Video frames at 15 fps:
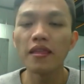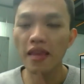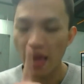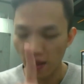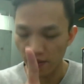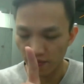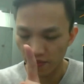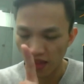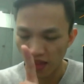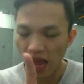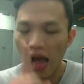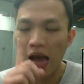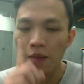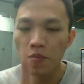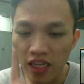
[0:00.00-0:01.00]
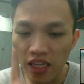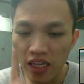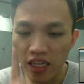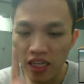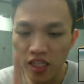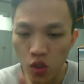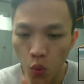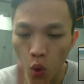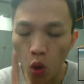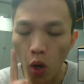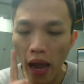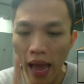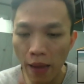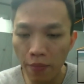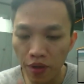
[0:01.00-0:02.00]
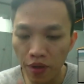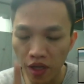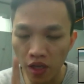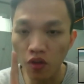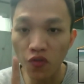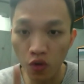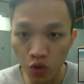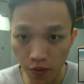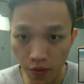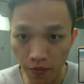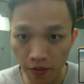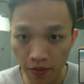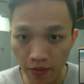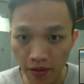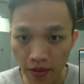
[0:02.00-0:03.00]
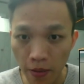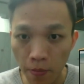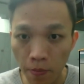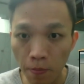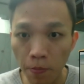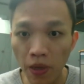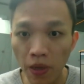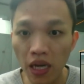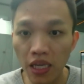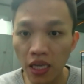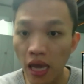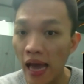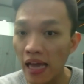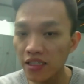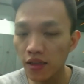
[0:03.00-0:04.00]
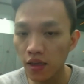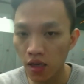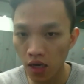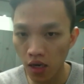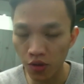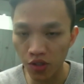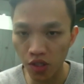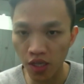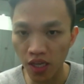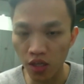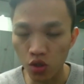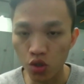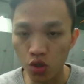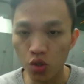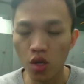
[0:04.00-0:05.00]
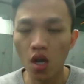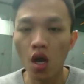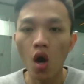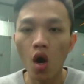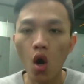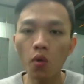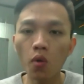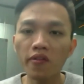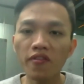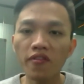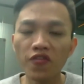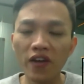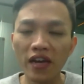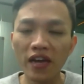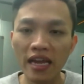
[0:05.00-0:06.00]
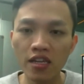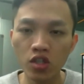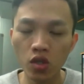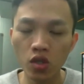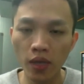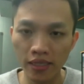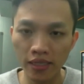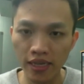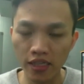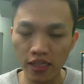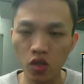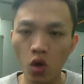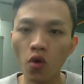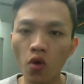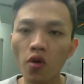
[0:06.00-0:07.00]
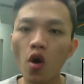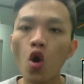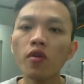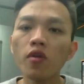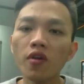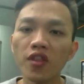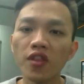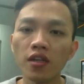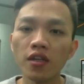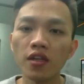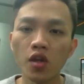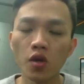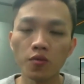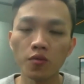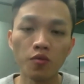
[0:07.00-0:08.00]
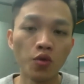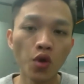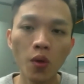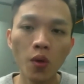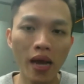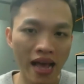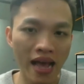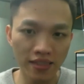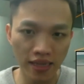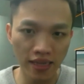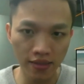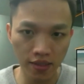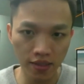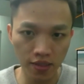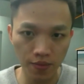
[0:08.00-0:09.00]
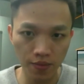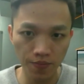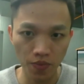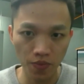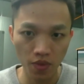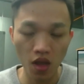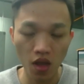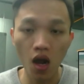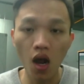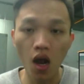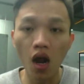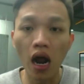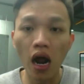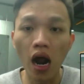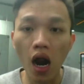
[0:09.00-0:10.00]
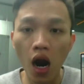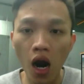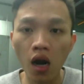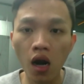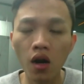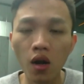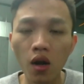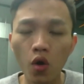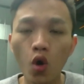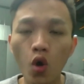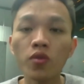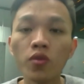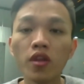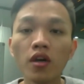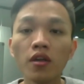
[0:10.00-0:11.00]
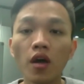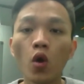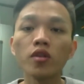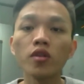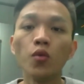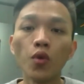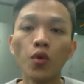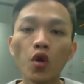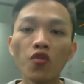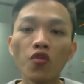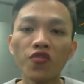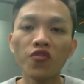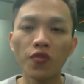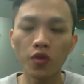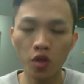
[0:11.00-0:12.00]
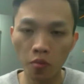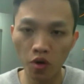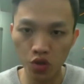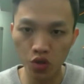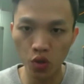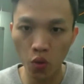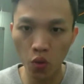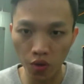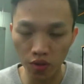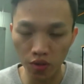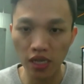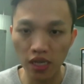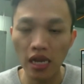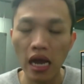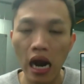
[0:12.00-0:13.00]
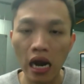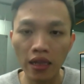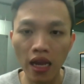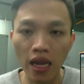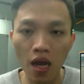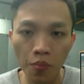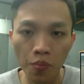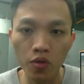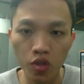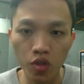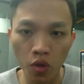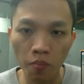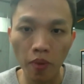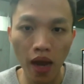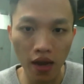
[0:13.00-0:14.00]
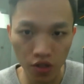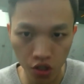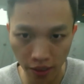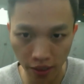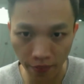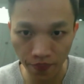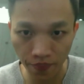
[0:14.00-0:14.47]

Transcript: Yeah, I mean, this will happen in the future. But at the current stage, all of the financial assets, or all of the real assets, are on the real commercial world are not built on blockchain.